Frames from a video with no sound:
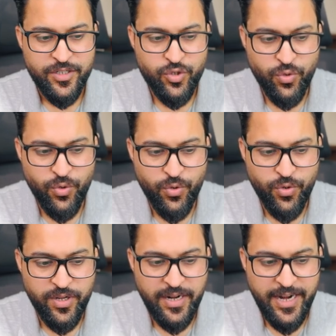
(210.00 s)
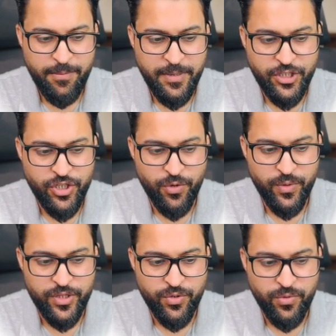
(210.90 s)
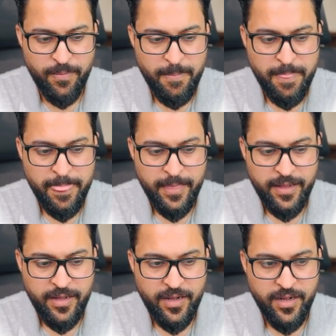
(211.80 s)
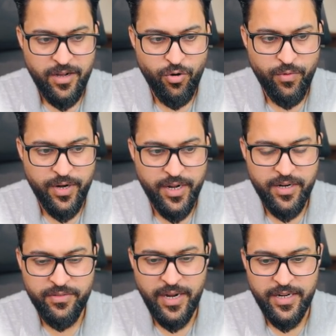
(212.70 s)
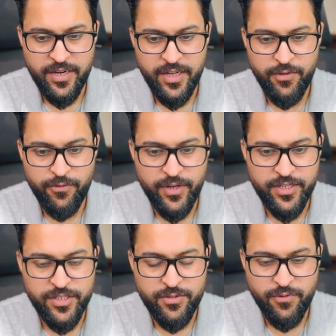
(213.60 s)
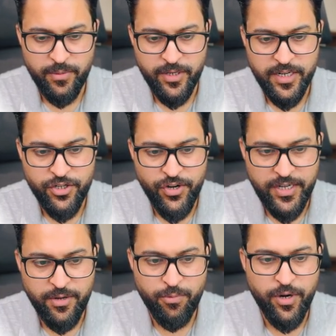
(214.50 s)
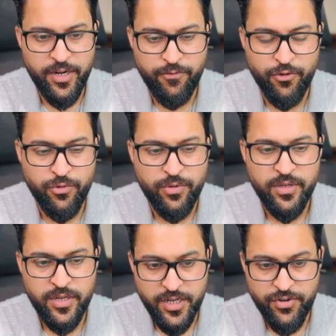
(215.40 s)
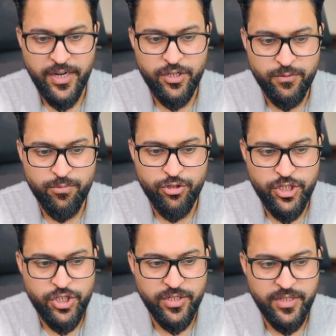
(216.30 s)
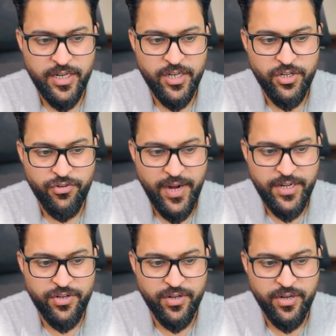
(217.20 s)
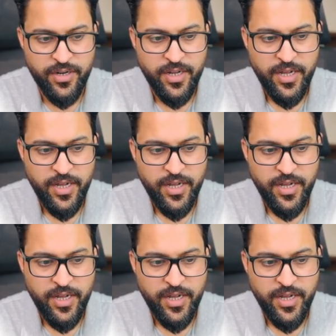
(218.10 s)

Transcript: So let me share with you over here that if it is from the contractor point of view, contractor's position, the contractor